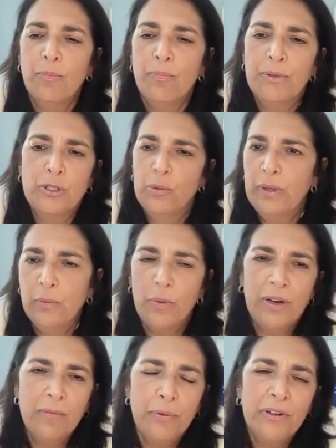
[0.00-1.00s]
between
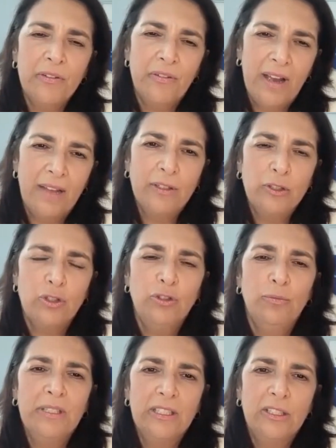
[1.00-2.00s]
1.5 and 2
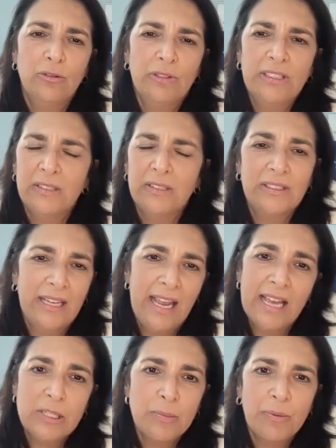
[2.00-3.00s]
million Greeks of the
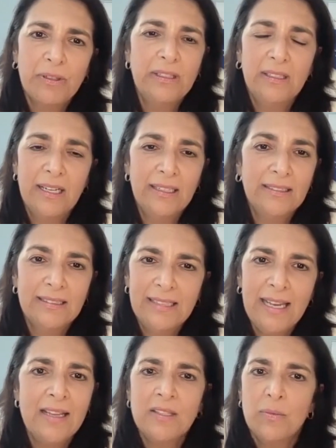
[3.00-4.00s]
diaspora in the United
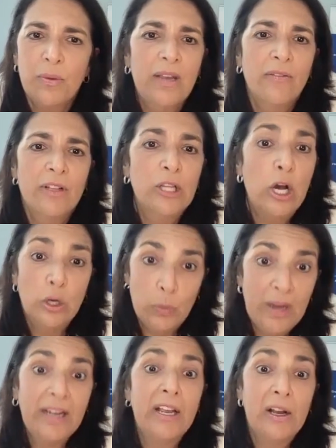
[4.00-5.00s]
States, we have a long
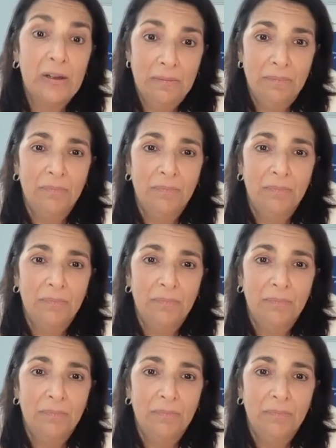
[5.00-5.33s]
way to go.